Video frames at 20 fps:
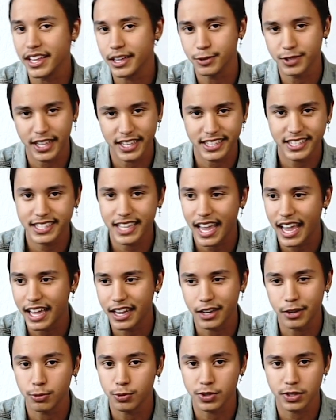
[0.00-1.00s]
It was like
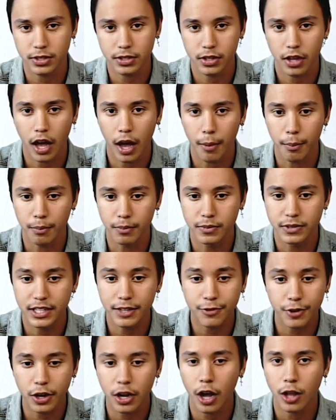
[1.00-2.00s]
sand. It was
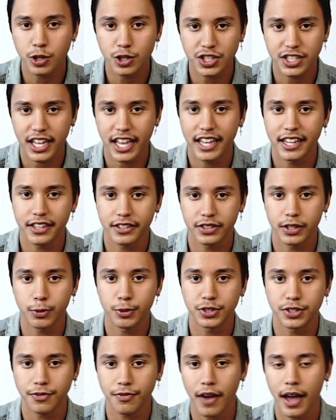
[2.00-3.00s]
different color sand, and they
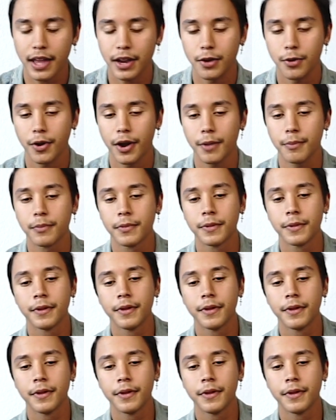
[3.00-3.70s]
were divided, right?